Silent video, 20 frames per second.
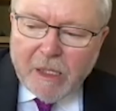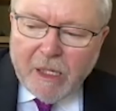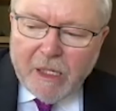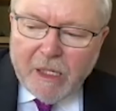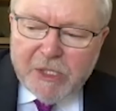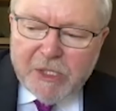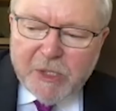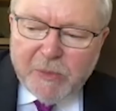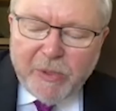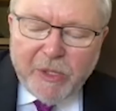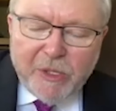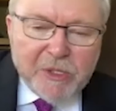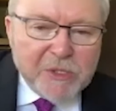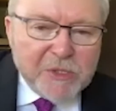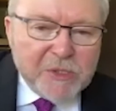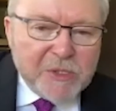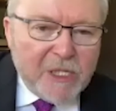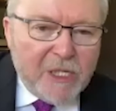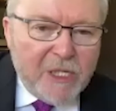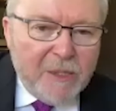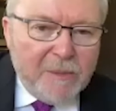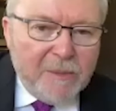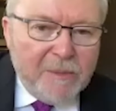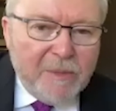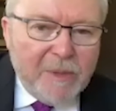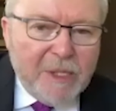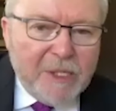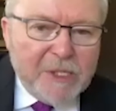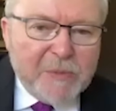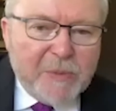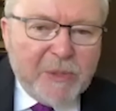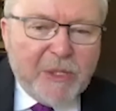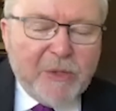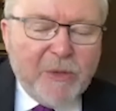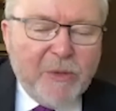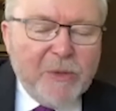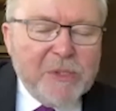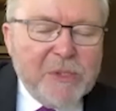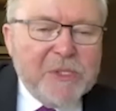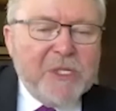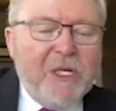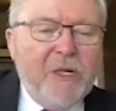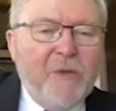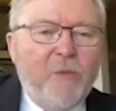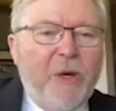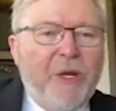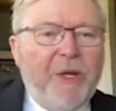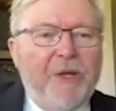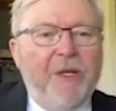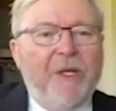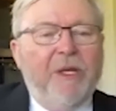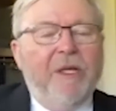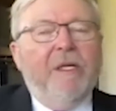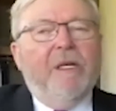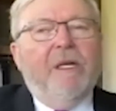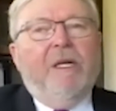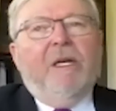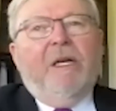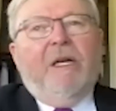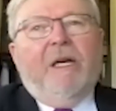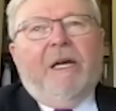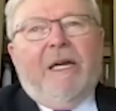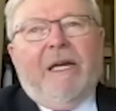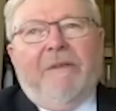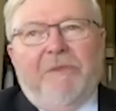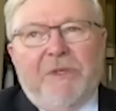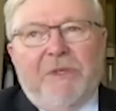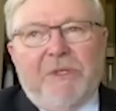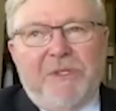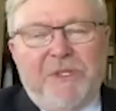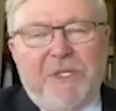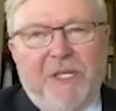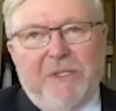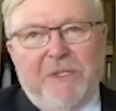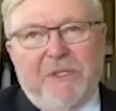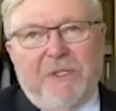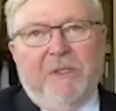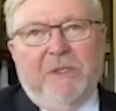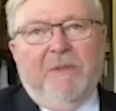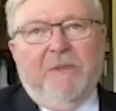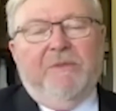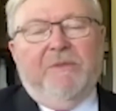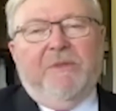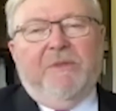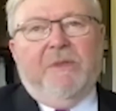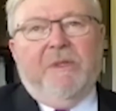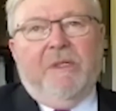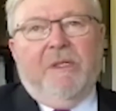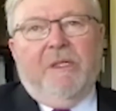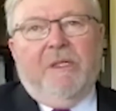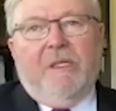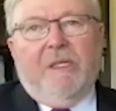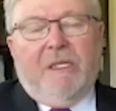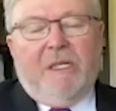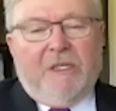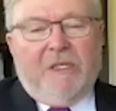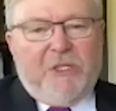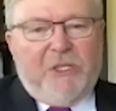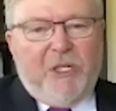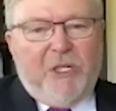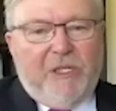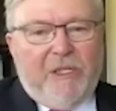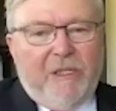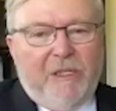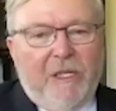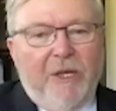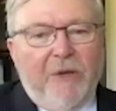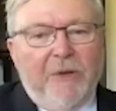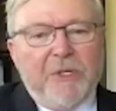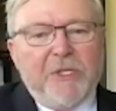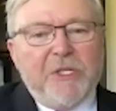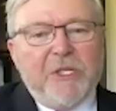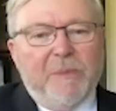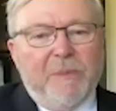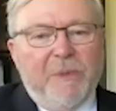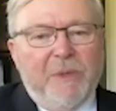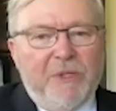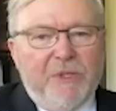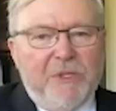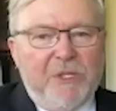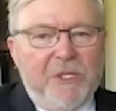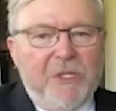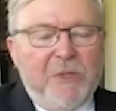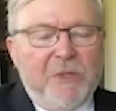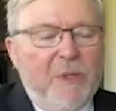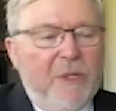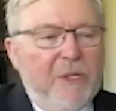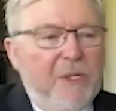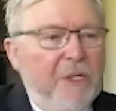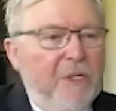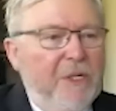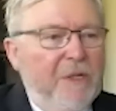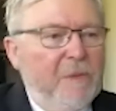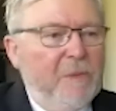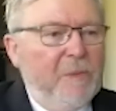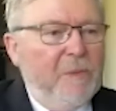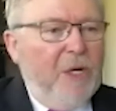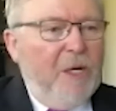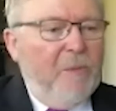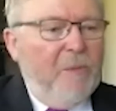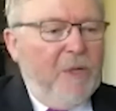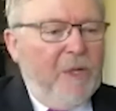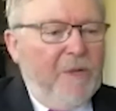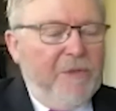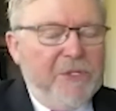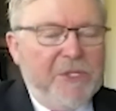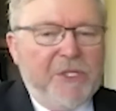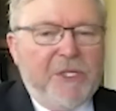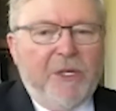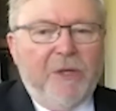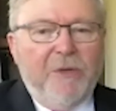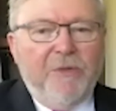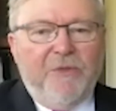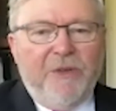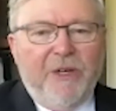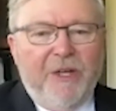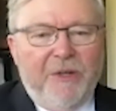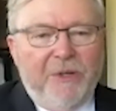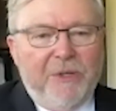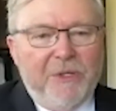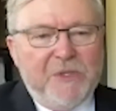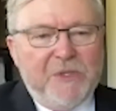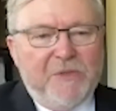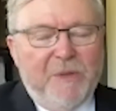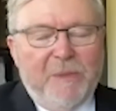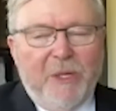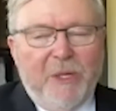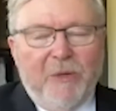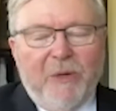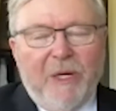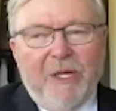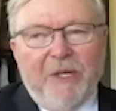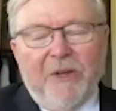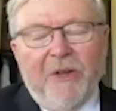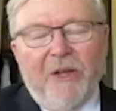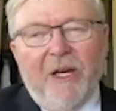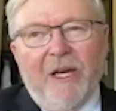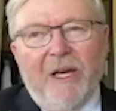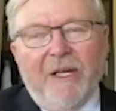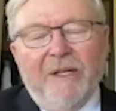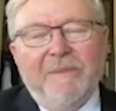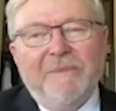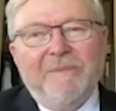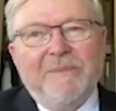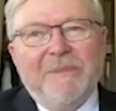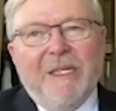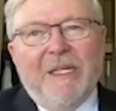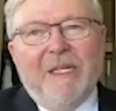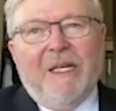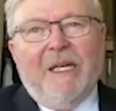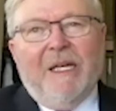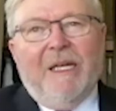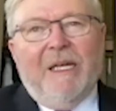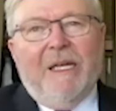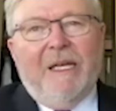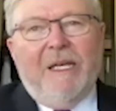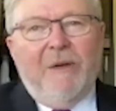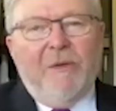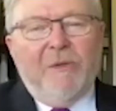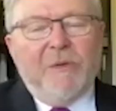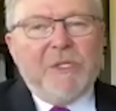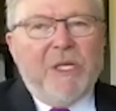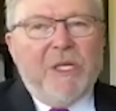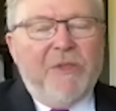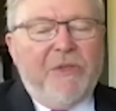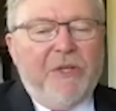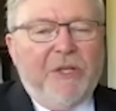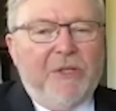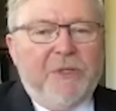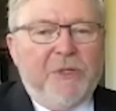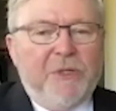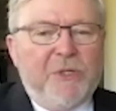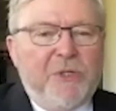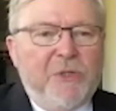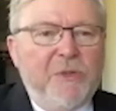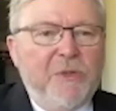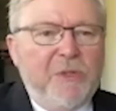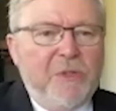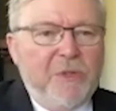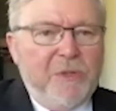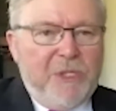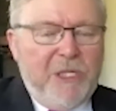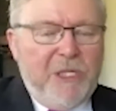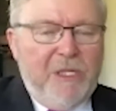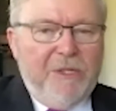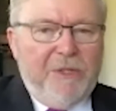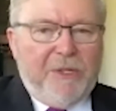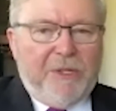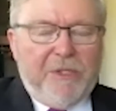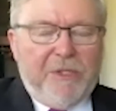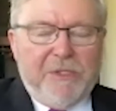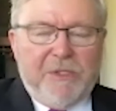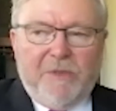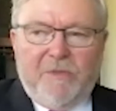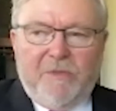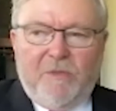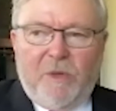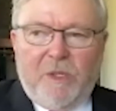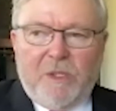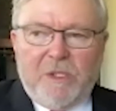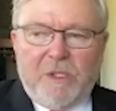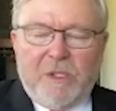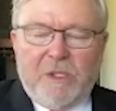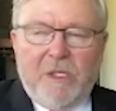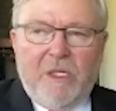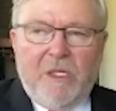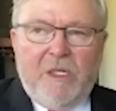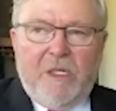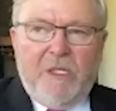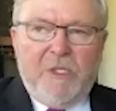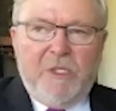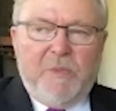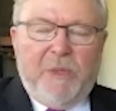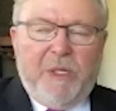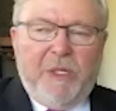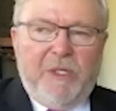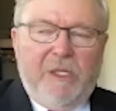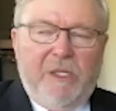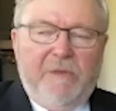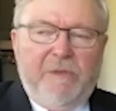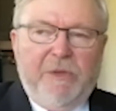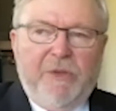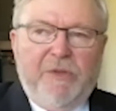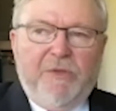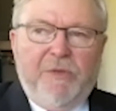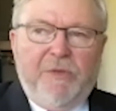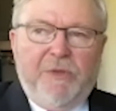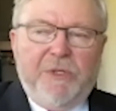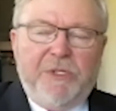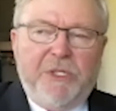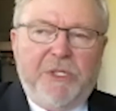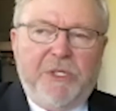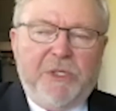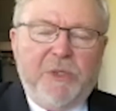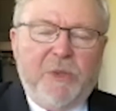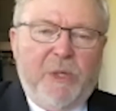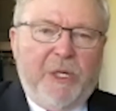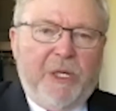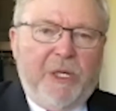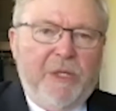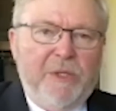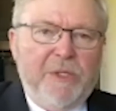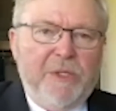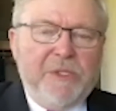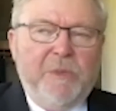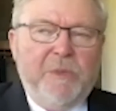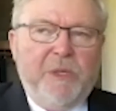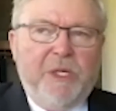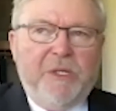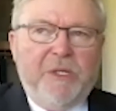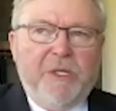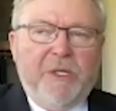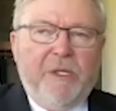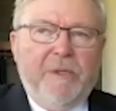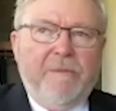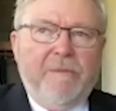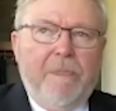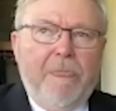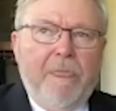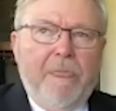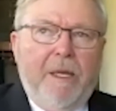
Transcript: I suppose it's because, Wendy, I have this sense of custodial ownership of the G20, given I'm one of its co-founders from 08-09. Here is, I think, the two utilities of what is being delivered through the G20 in this meeting,